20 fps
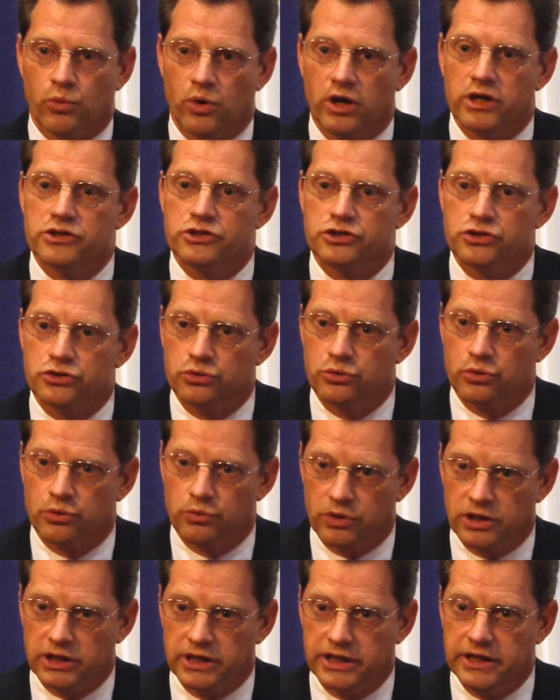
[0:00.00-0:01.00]
the ones who
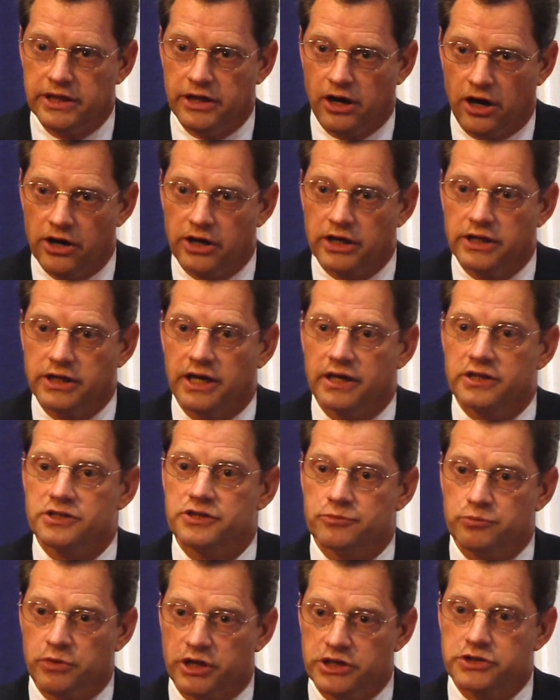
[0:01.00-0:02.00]
are really the
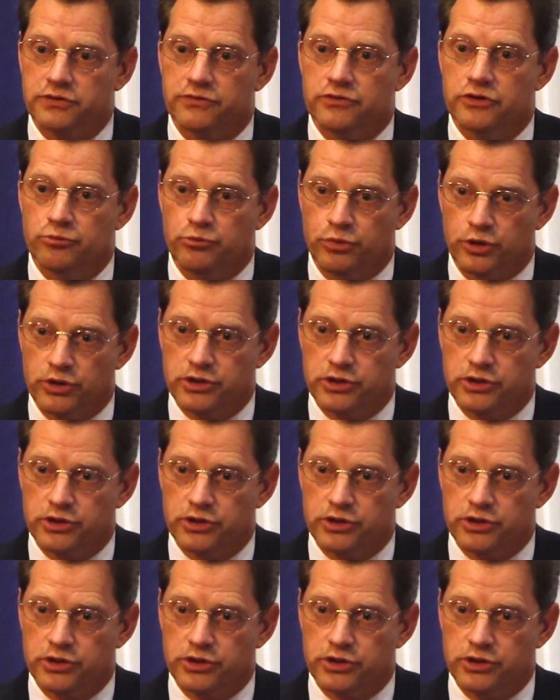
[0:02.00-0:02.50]
architects of much of the